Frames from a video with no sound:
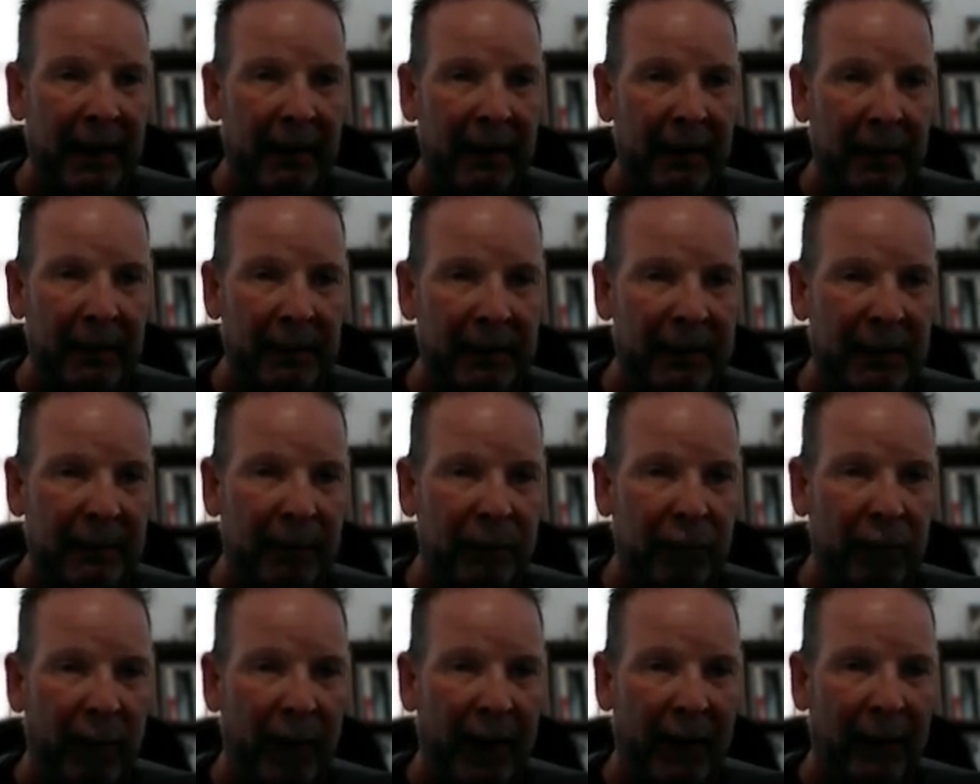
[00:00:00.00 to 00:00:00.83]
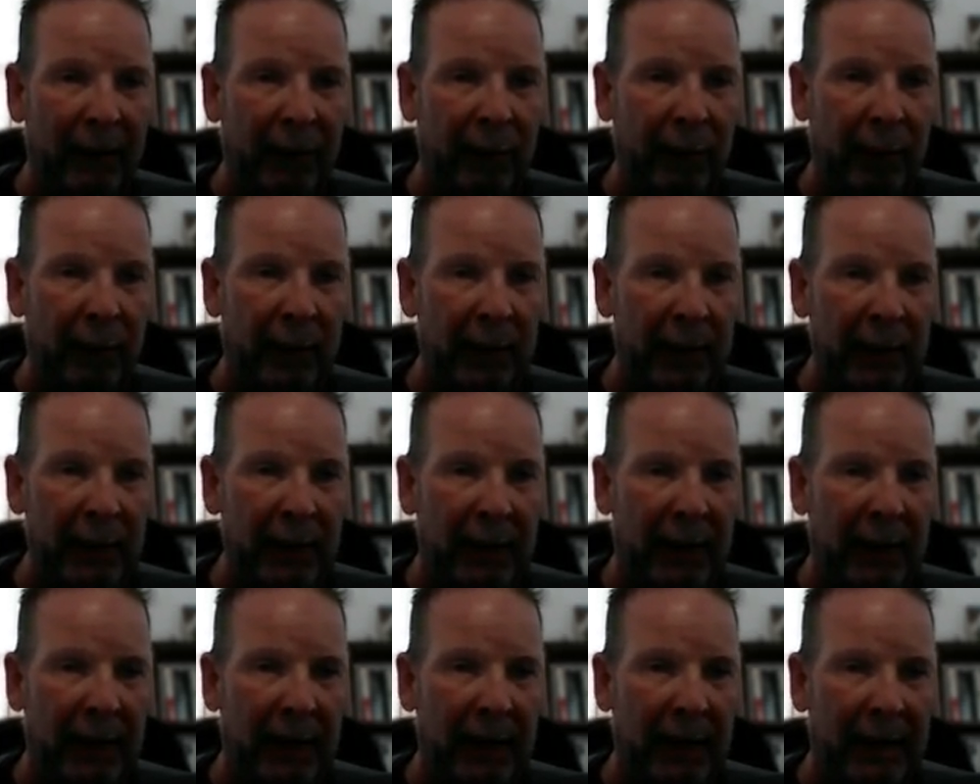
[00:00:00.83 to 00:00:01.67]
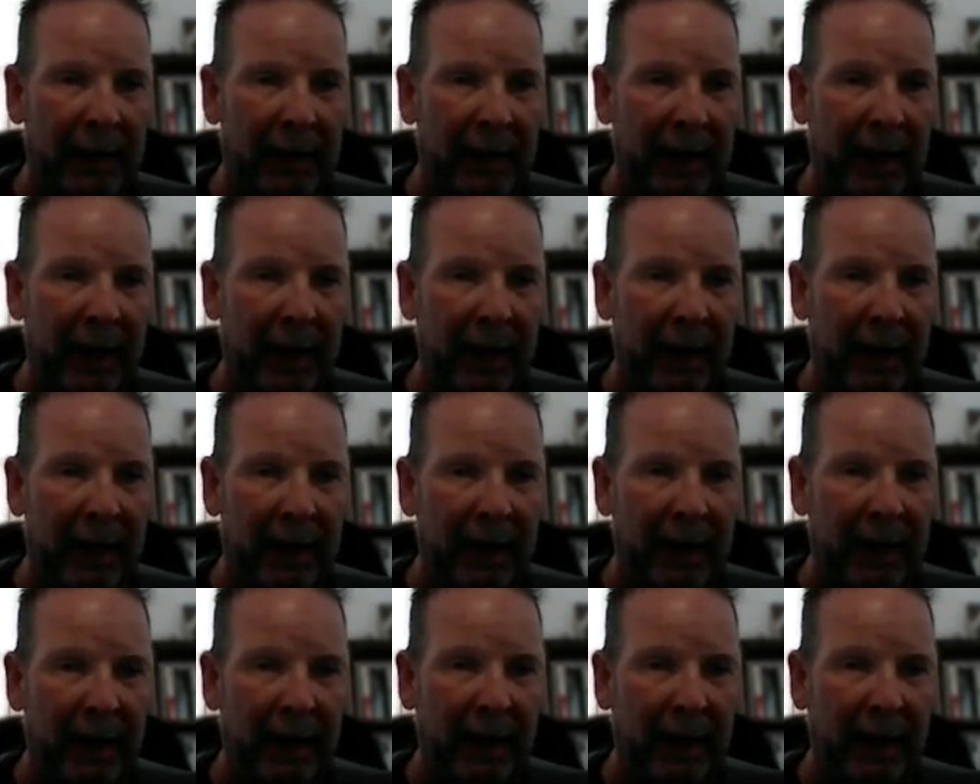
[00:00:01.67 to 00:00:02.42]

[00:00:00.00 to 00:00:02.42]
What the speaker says: You subtract 3, you get 8a.